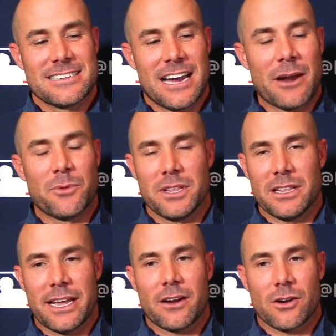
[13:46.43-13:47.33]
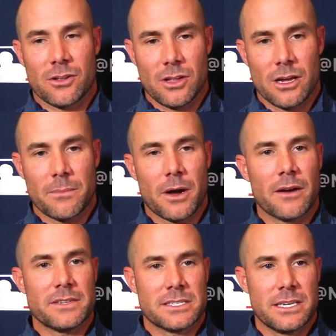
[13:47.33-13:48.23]
I really like our club.
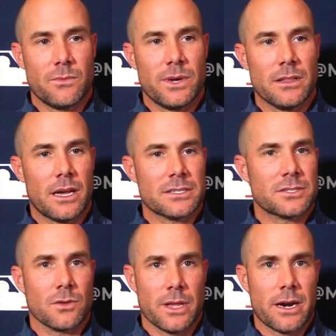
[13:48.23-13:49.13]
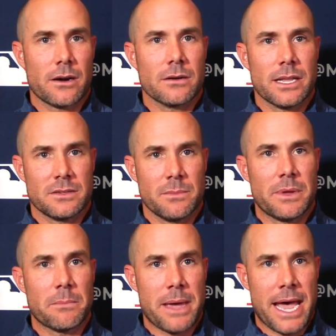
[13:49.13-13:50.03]
Obviously, we lost Soler. That's a
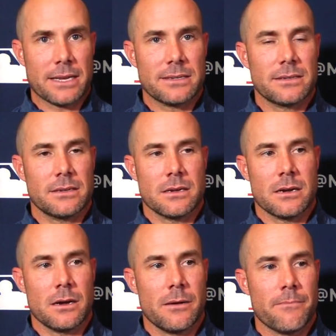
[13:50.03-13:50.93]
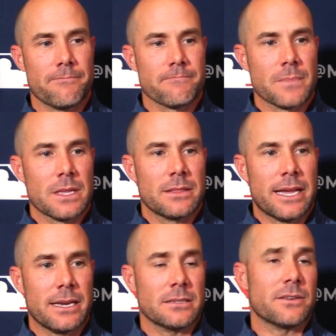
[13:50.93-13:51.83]
big bat.
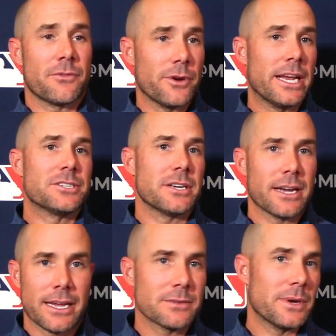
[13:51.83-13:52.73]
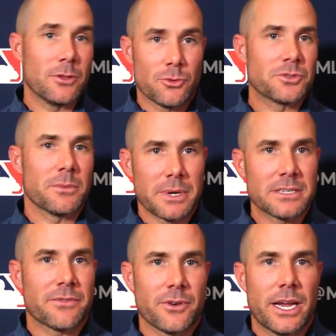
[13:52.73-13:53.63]
That is a free agent. I guess we didn't lose him, but he's a
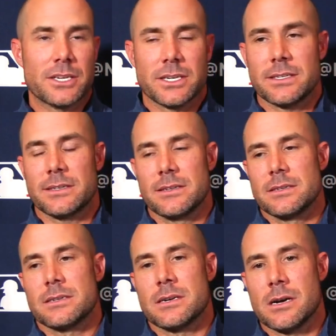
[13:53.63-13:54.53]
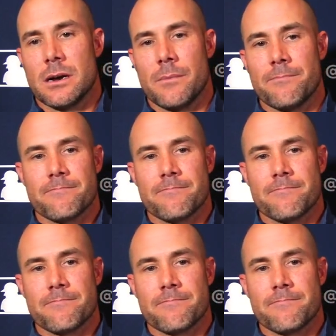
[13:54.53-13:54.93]
free agent. I